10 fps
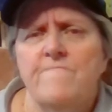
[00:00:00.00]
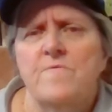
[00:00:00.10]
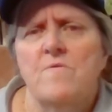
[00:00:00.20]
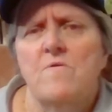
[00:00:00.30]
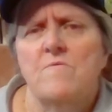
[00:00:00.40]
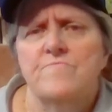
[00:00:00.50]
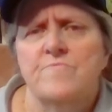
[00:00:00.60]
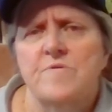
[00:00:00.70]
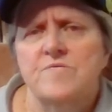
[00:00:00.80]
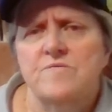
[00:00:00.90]
and all the
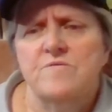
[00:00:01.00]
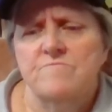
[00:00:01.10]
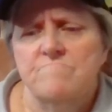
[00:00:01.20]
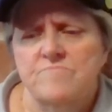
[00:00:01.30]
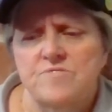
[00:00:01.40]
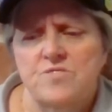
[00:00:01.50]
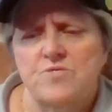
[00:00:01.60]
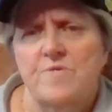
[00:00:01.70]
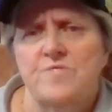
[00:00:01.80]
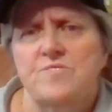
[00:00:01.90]
rest of the
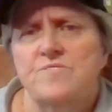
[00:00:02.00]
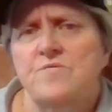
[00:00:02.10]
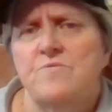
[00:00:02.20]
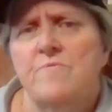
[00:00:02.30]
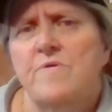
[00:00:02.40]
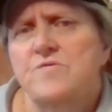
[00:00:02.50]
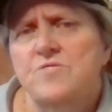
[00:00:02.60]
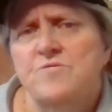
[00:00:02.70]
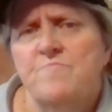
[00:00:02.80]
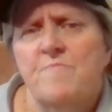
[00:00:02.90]
situations,
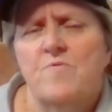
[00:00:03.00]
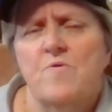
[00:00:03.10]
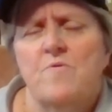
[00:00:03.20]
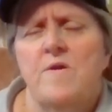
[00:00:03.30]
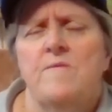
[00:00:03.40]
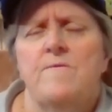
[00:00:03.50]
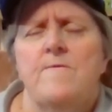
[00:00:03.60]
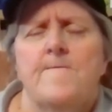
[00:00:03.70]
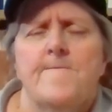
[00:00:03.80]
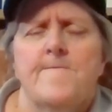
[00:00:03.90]
interrelations people are in,
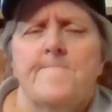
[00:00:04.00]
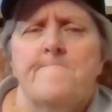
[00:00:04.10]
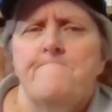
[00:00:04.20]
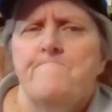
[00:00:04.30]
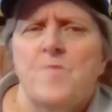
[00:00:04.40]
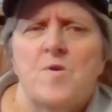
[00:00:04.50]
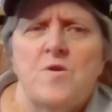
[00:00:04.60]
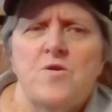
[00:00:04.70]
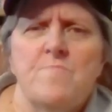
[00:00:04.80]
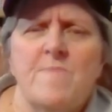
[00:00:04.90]

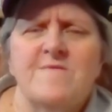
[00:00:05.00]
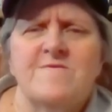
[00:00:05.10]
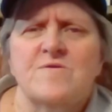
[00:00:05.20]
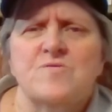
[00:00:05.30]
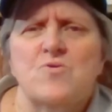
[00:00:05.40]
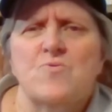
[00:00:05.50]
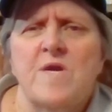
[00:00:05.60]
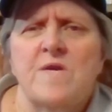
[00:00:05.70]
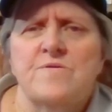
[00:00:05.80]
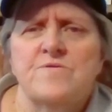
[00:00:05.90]
you might think it's
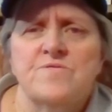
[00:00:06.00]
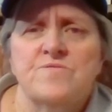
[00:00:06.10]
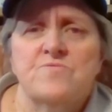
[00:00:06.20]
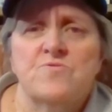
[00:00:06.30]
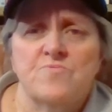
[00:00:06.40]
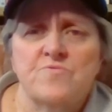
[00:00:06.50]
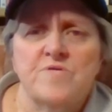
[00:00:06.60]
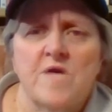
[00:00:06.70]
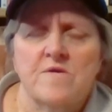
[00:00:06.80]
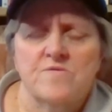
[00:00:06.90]
okay to just do their
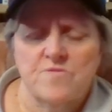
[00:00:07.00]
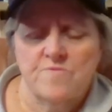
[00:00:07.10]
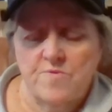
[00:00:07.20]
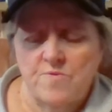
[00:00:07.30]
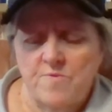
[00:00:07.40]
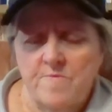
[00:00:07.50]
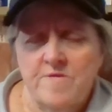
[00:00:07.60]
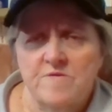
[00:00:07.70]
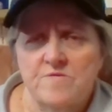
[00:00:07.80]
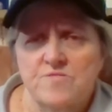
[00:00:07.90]
taxes with them. You might
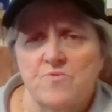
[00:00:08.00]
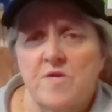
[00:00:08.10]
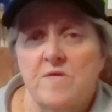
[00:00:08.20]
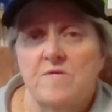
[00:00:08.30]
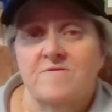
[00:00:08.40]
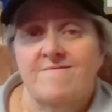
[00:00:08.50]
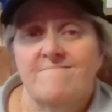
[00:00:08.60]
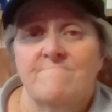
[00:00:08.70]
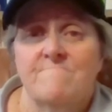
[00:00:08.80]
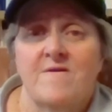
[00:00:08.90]
think it's okay to
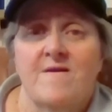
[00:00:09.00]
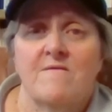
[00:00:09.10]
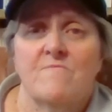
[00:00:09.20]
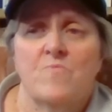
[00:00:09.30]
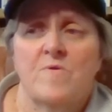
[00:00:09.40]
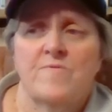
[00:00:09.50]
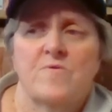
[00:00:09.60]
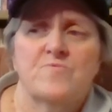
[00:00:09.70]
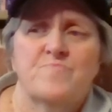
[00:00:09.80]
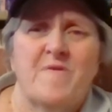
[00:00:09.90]
tell them, yeah, wear
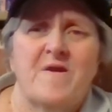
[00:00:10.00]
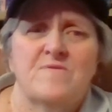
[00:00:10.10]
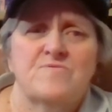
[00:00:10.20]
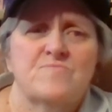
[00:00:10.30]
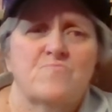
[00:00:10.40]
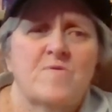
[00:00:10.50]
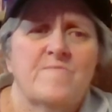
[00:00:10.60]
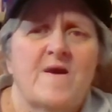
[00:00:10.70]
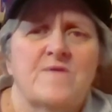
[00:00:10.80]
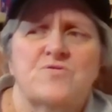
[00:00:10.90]
those pants, wear
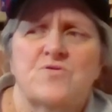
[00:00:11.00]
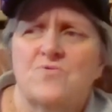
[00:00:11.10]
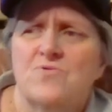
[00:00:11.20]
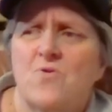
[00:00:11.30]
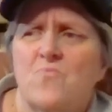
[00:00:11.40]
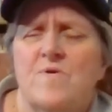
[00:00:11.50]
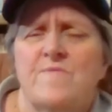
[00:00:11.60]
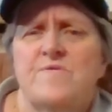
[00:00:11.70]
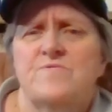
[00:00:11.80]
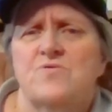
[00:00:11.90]
that shirt, don't wear
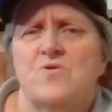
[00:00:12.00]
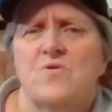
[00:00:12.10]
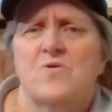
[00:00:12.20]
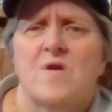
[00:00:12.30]
this shirt.